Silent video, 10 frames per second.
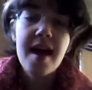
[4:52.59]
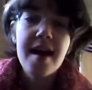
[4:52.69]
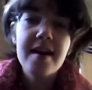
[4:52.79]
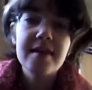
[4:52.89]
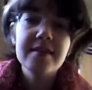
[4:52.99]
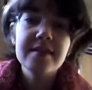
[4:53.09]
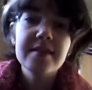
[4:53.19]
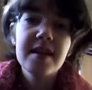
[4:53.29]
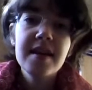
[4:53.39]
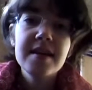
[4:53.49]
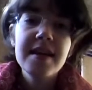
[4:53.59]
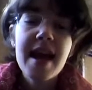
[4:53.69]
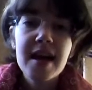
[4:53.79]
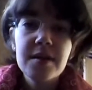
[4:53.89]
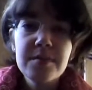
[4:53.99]
and the
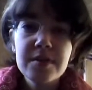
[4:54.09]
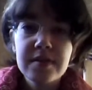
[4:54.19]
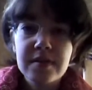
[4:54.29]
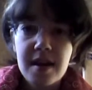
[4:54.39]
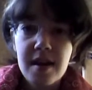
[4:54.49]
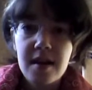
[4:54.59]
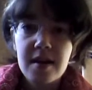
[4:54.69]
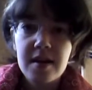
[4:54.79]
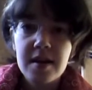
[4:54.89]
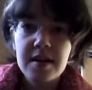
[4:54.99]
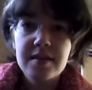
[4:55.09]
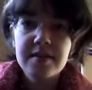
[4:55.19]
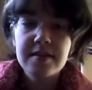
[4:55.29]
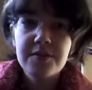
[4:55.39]
animals there, it's,